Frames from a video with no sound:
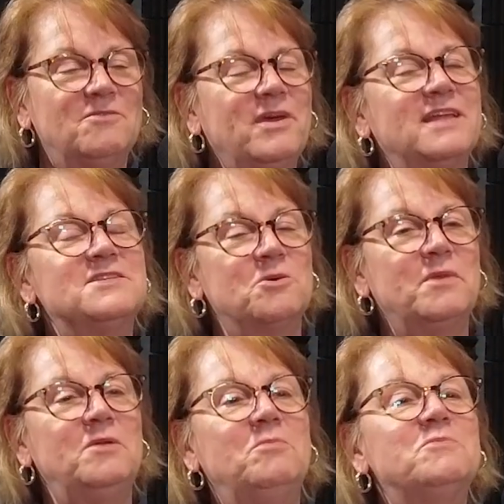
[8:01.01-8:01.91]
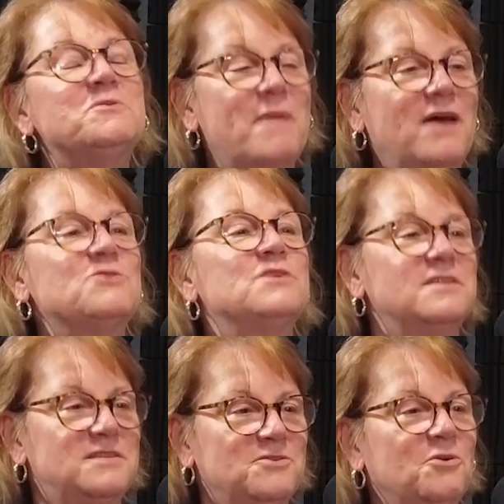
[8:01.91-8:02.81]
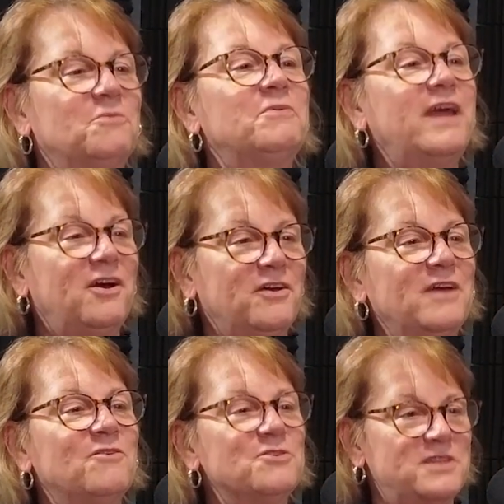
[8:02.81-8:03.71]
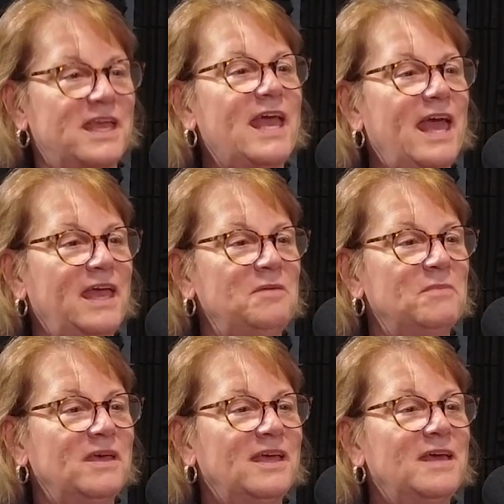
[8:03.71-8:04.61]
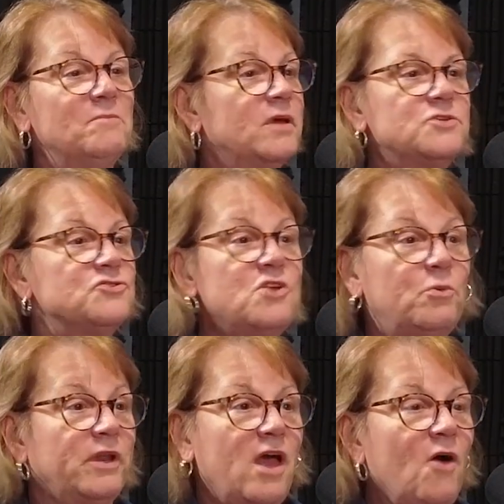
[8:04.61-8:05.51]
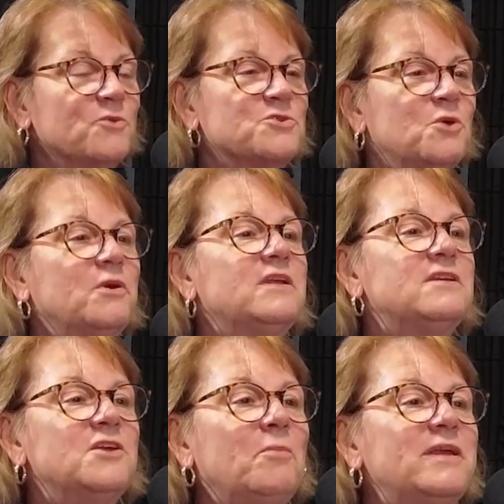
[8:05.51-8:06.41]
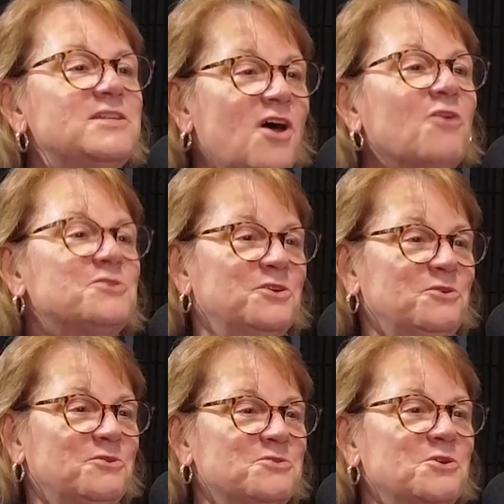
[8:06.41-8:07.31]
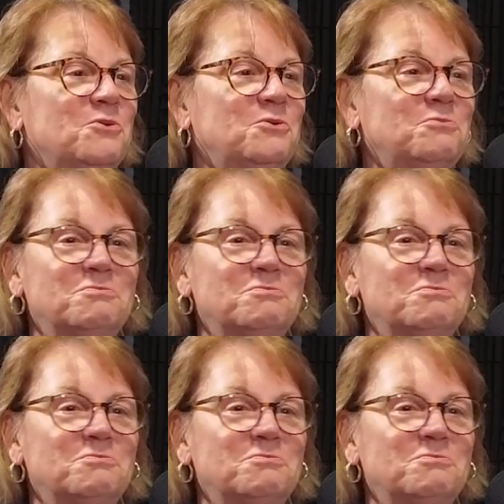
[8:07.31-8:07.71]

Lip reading: then we had so many spouses or caregivers that came because there's nowhere to go. There's nobody to talk to. There's no...